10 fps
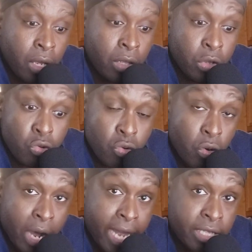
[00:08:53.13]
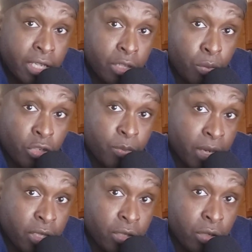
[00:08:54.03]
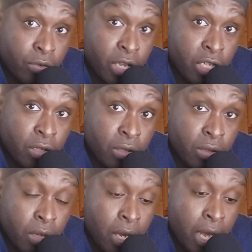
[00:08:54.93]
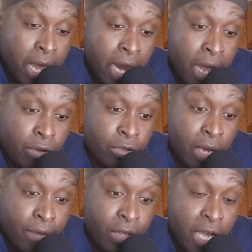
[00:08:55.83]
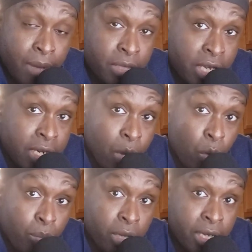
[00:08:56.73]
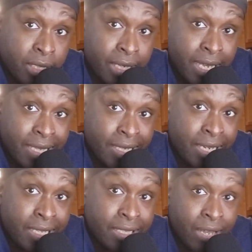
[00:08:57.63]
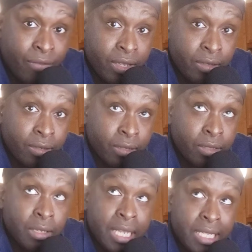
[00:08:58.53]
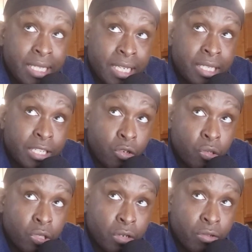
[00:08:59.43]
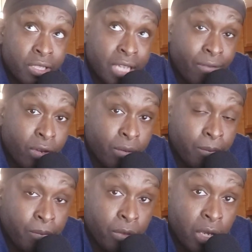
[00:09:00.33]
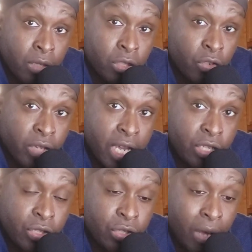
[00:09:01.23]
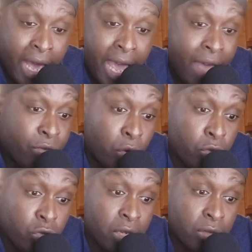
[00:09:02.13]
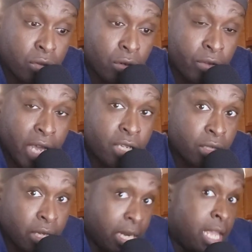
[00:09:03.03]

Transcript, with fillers: the Google IT Support Specialist certification, and I also have the CompTIA Network Plus in ten seven in ten zero zero seven certification. So I had those two certifications, and